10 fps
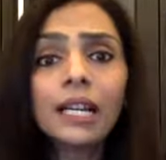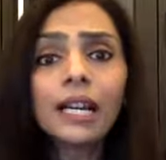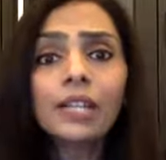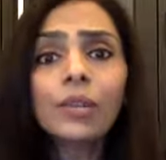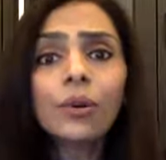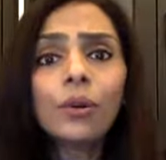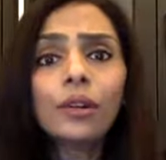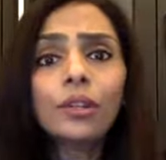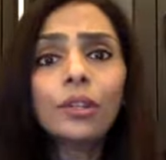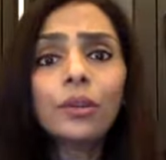So,
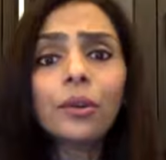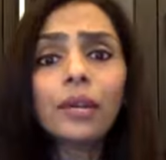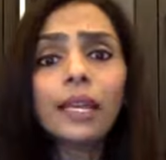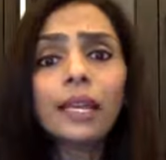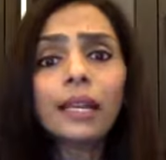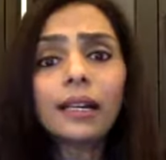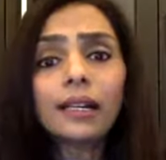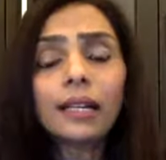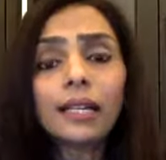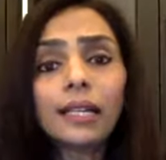you know,
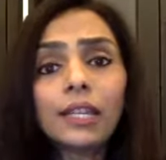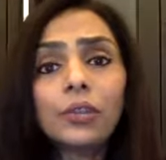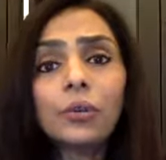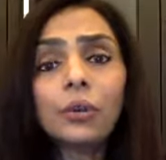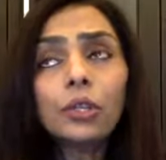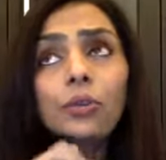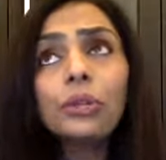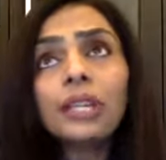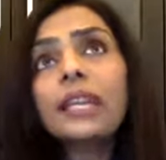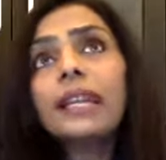
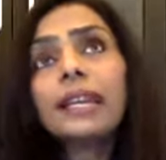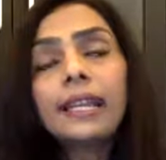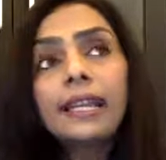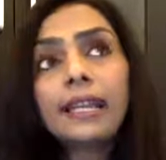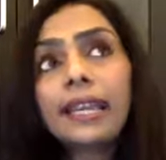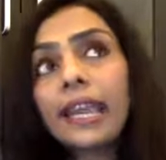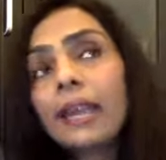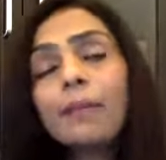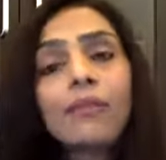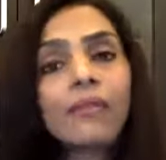you need, in the
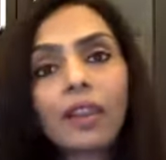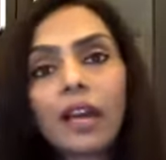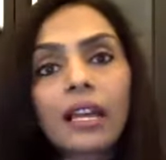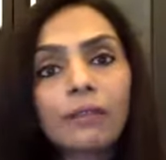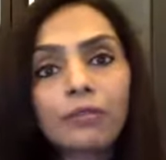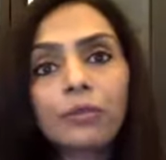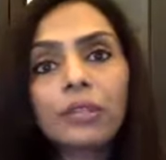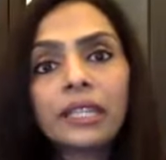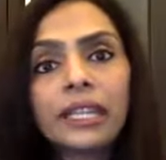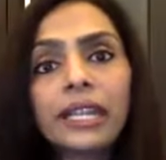game of life, you
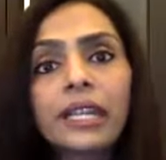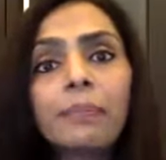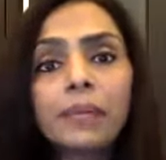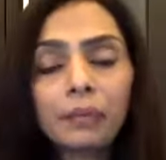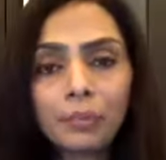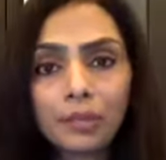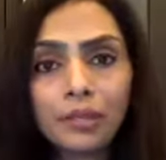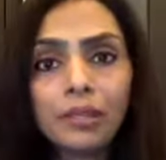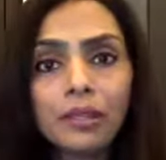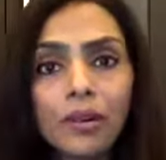need people
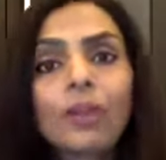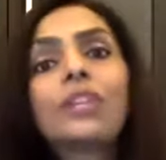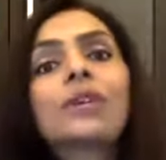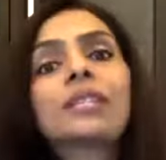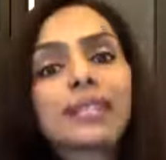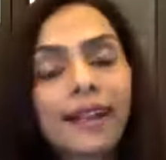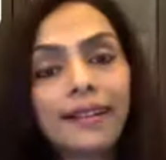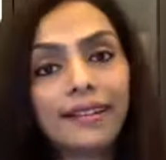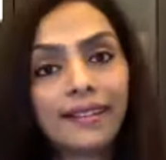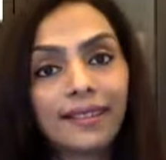on your side,